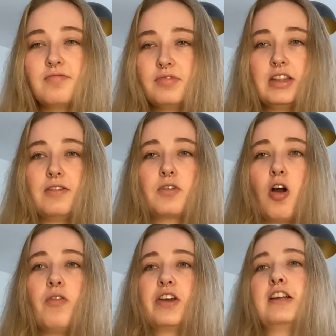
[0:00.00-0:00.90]
the
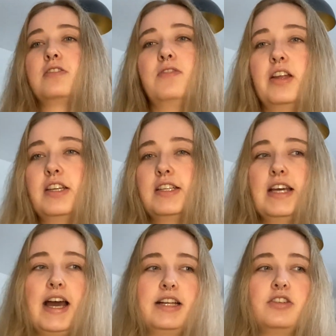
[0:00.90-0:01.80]
coffin gets flooded
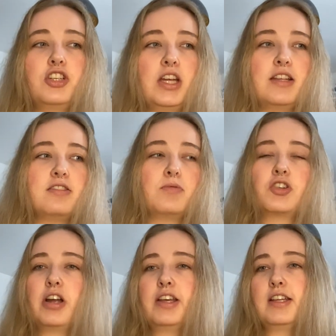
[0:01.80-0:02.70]
and she ends up
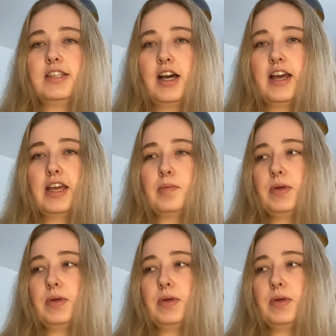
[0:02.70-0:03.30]
drowning and dying